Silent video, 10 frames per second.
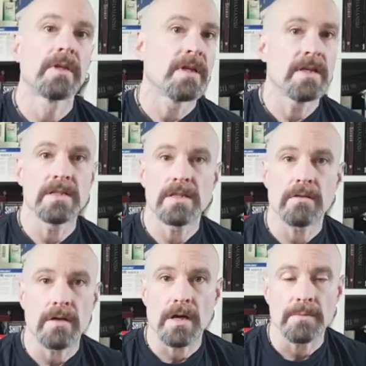
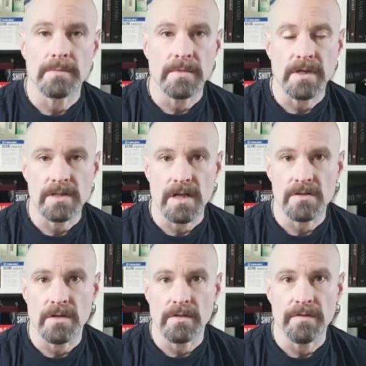Instagram,
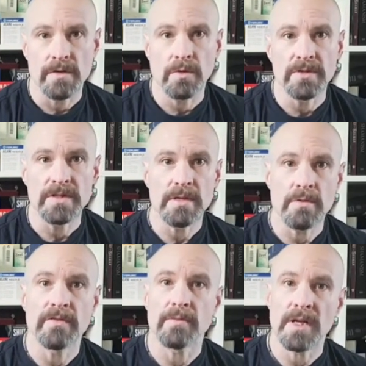etc. If you want deeper
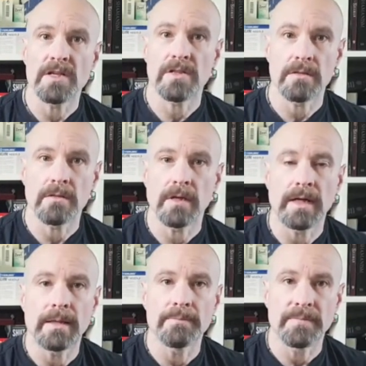information,
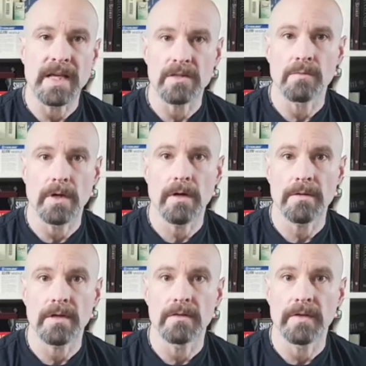that's where I
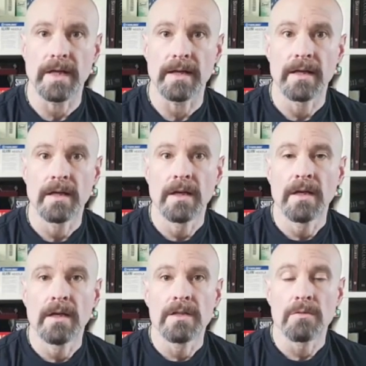go for that.
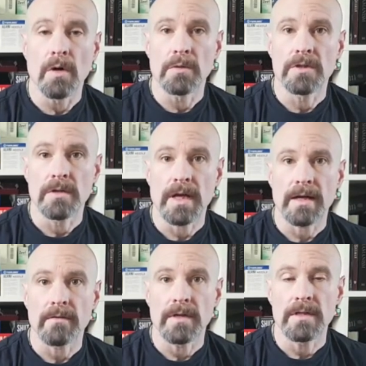So what we'll do
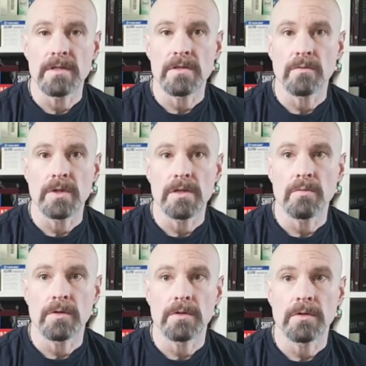now is we
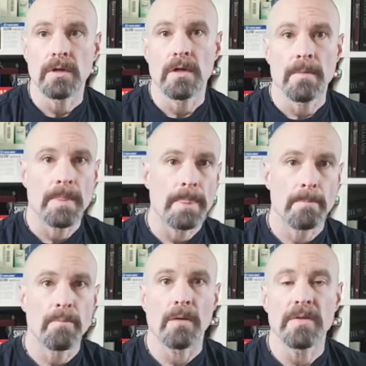will
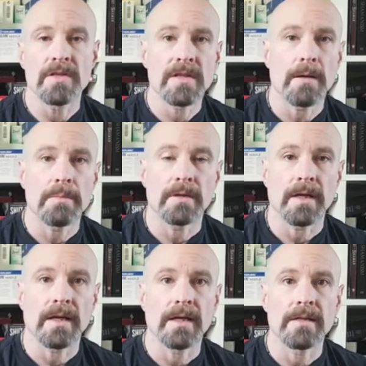pop this up
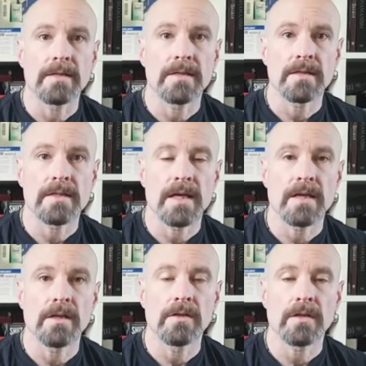and take
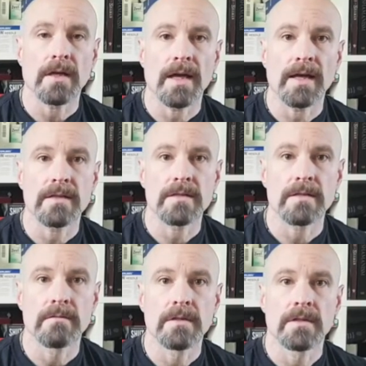a look at
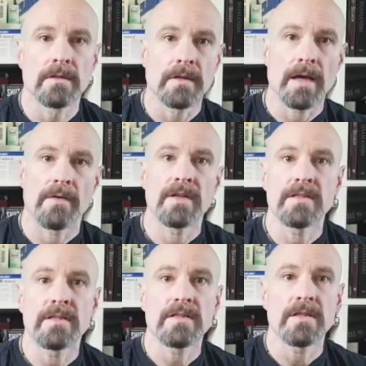how it is
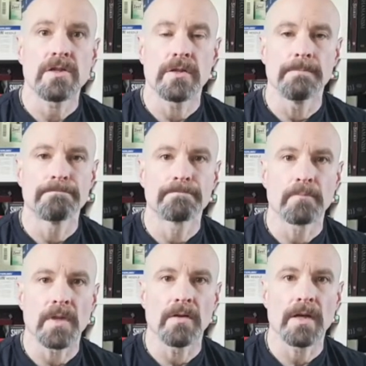in situ.
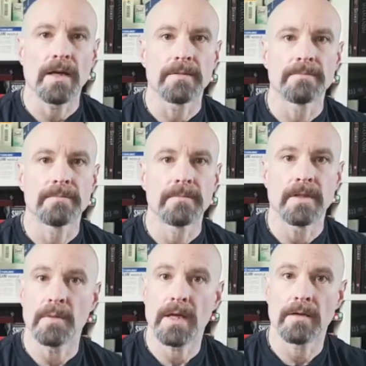Okay, here
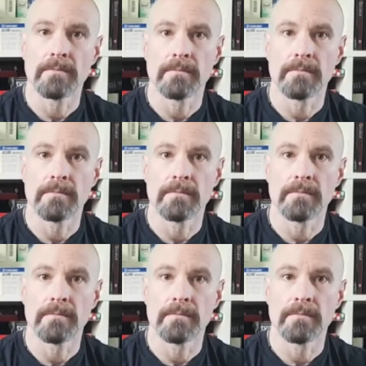we go.